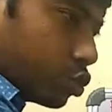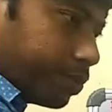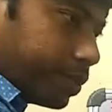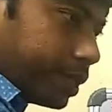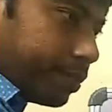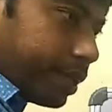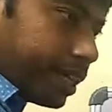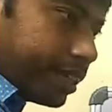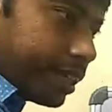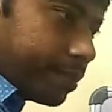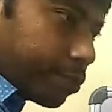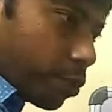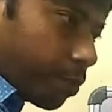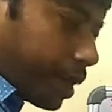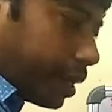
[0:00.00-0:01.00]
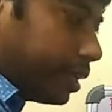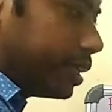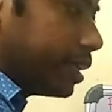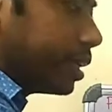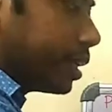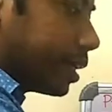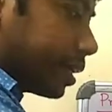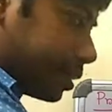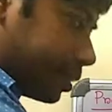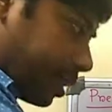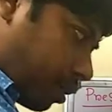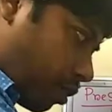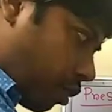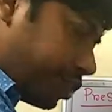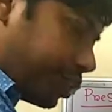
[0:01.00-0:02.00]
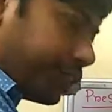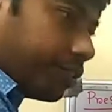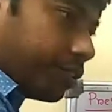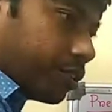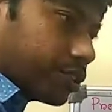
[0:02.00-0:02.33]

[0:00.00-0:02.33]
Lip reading: should be maintained properly, the continuity